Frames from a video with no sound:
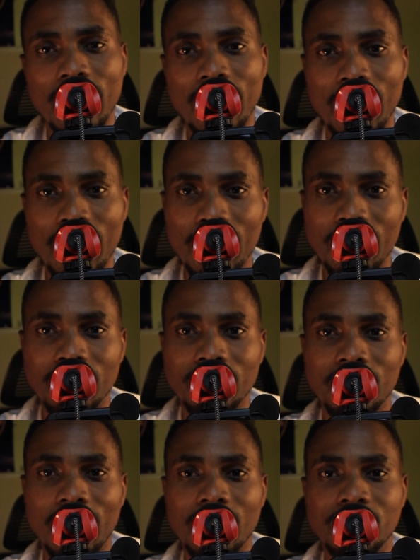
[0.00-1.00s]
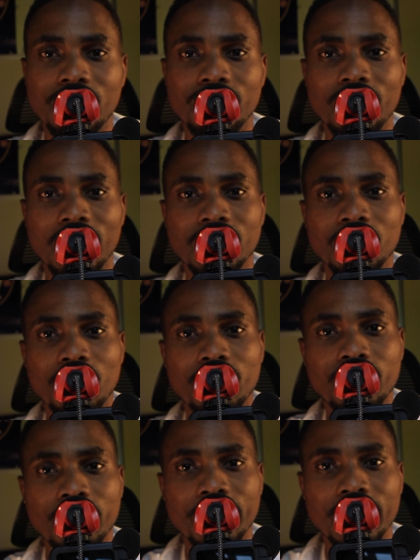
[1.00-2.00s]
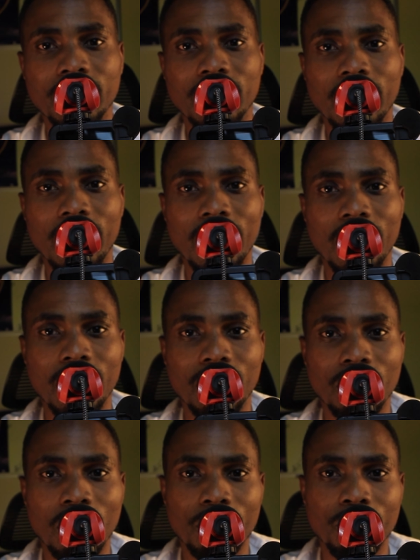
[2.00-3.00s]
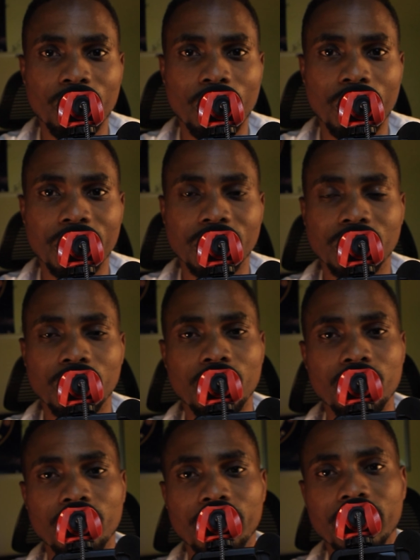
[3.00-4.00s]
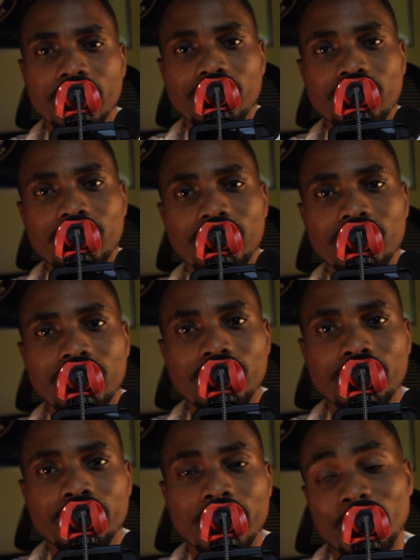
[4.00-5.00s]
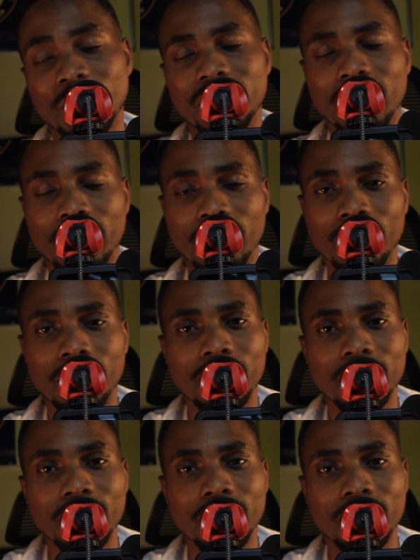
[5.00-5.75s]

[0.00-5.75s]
And Aston Villa is going for it. And Nottingham Forest is going for it. Maybe City.